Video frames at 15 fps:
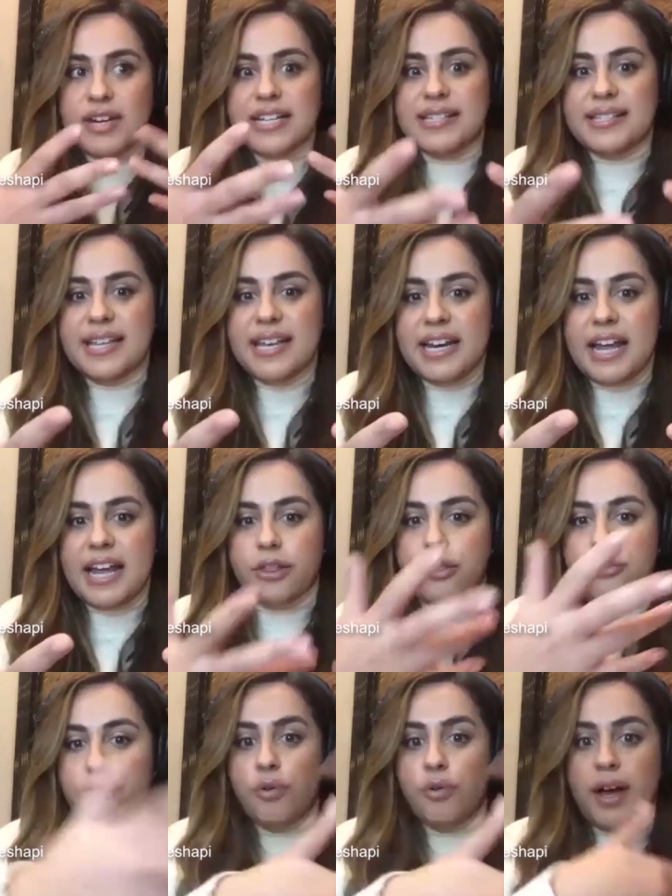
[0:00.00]
seeing it
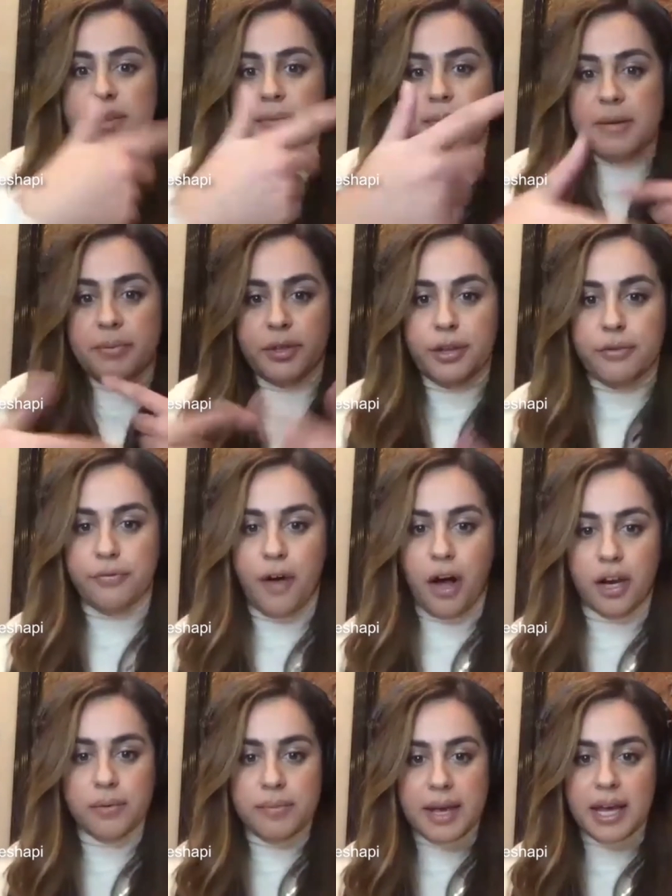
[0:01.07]
through other people that
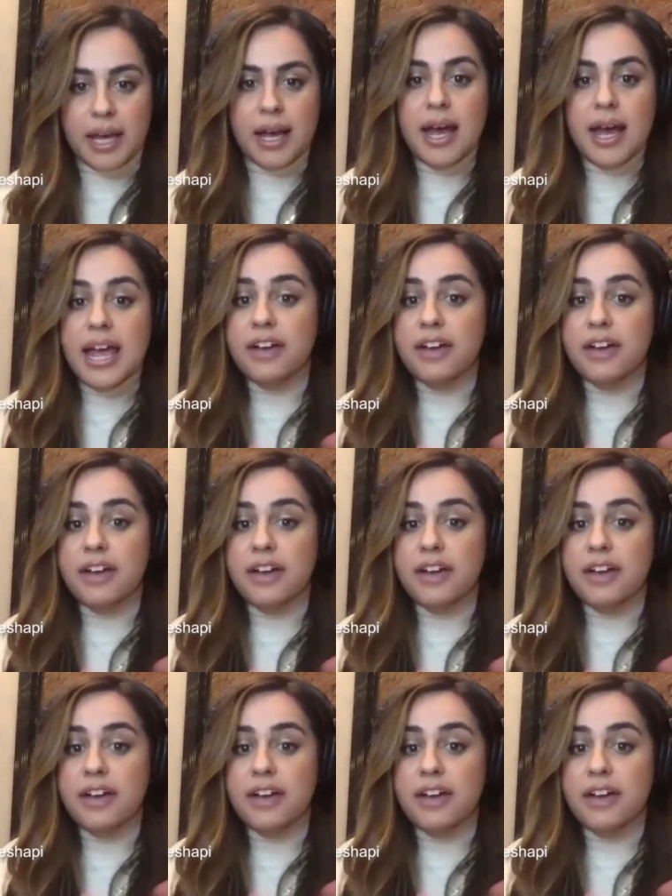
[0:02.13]
follow me.